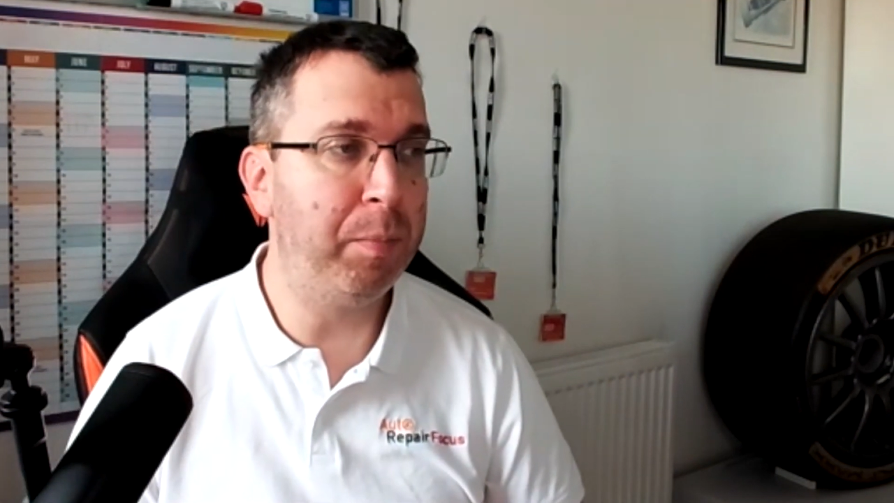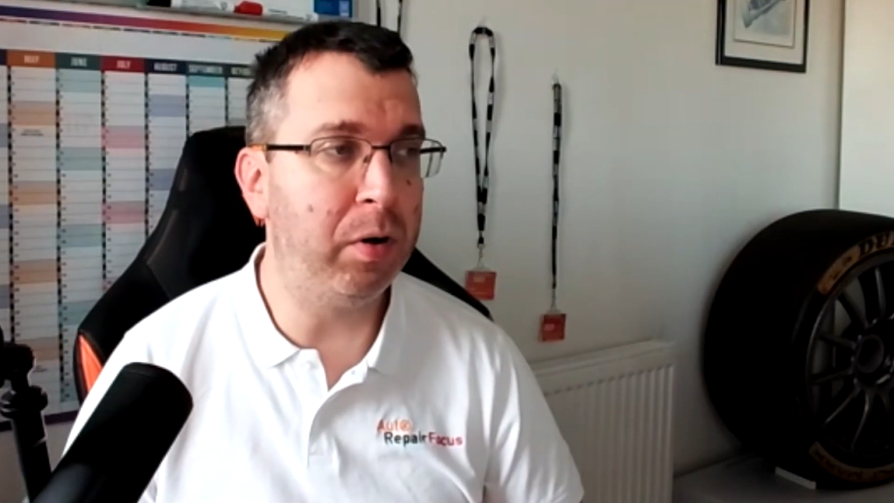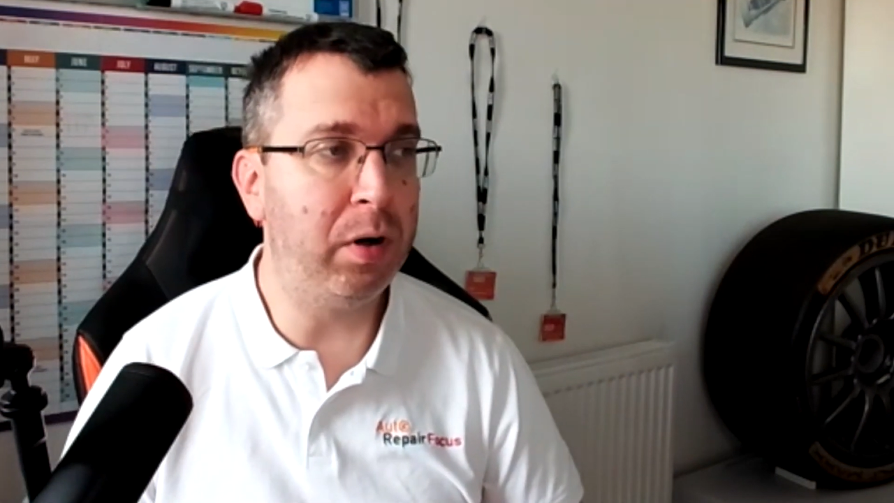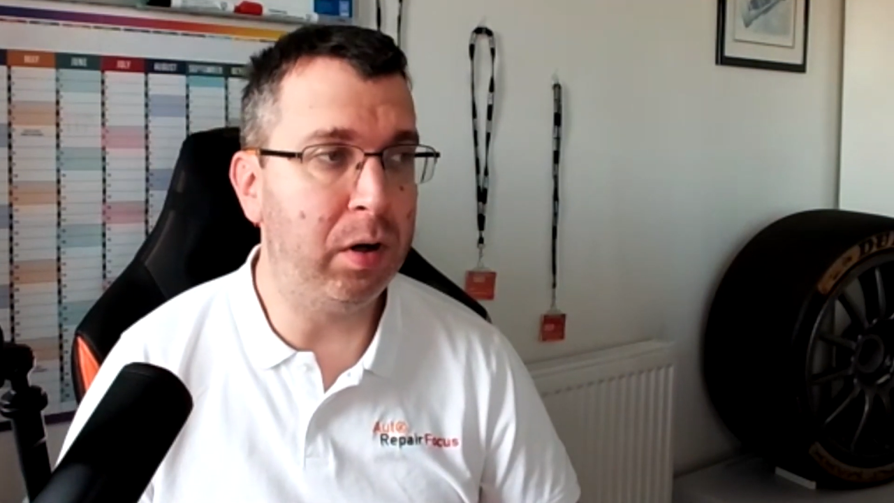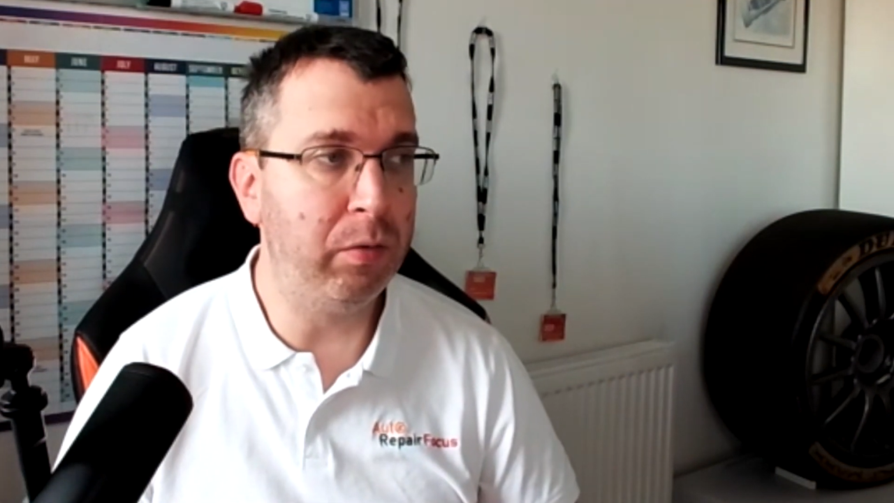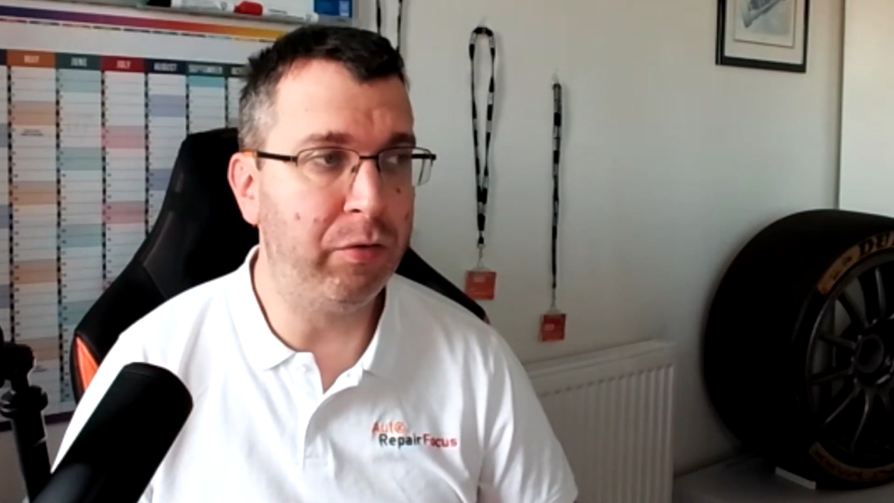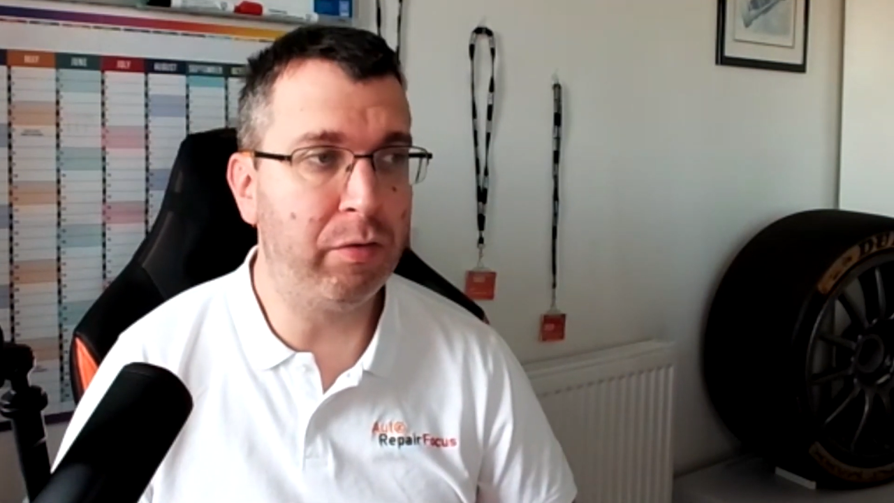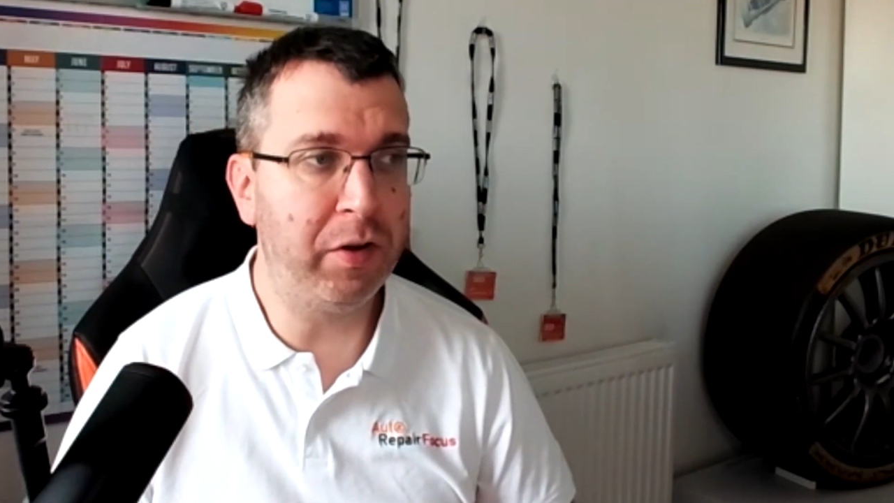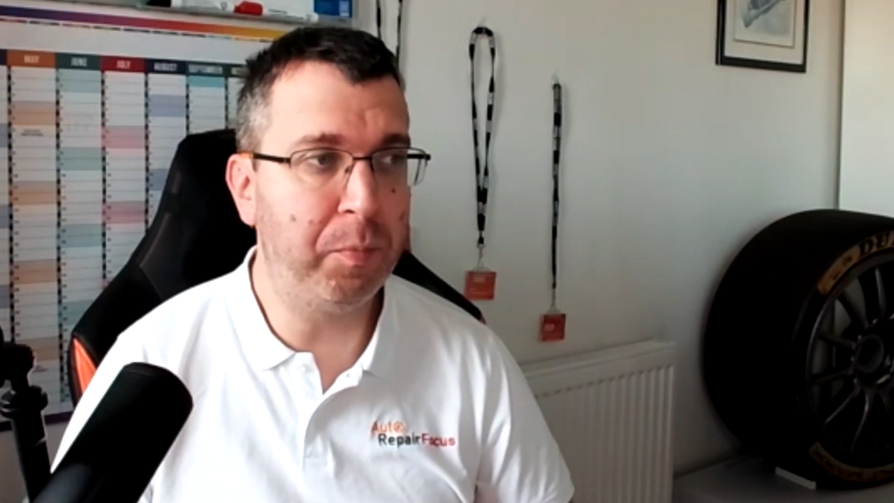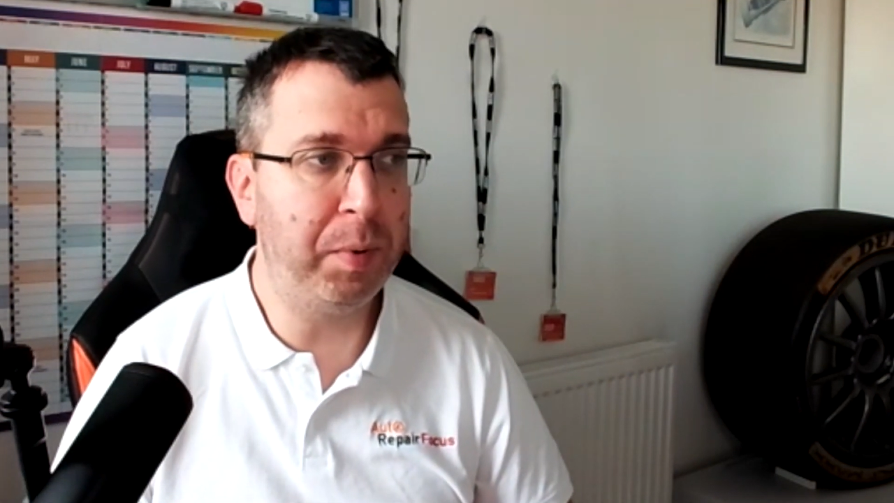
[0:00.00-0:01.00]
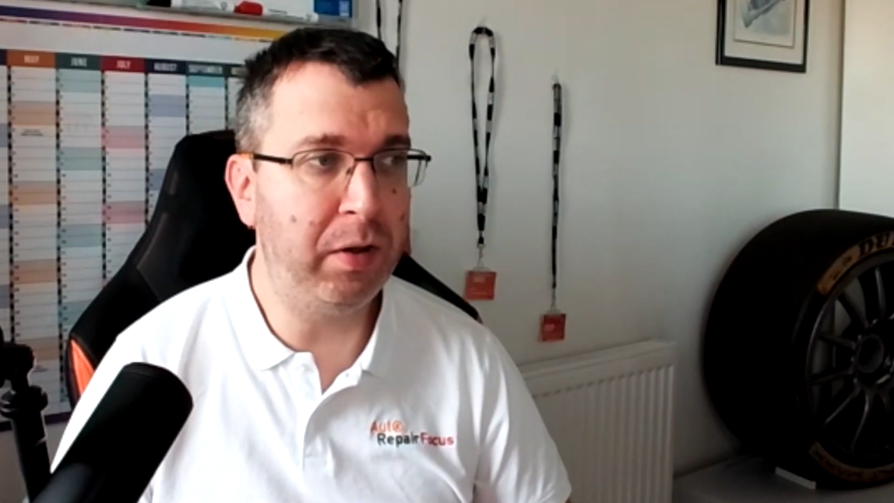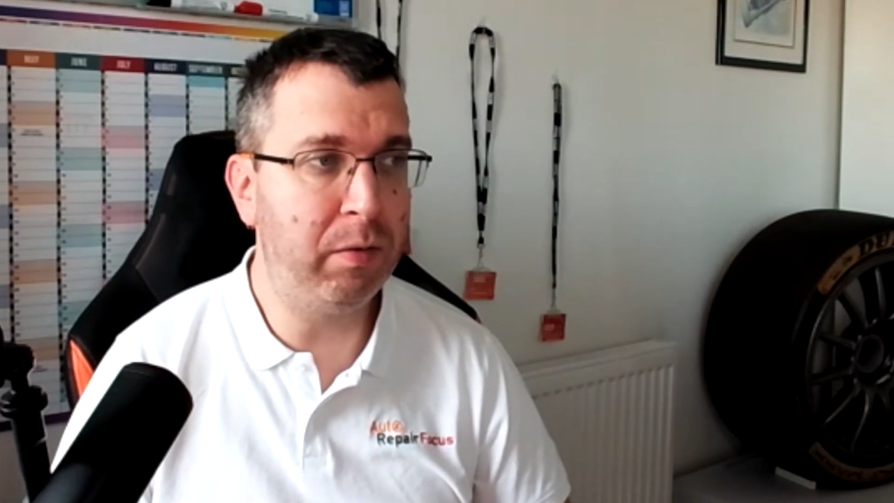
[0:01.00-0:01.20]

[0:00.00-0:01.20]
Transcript: pothole strikes be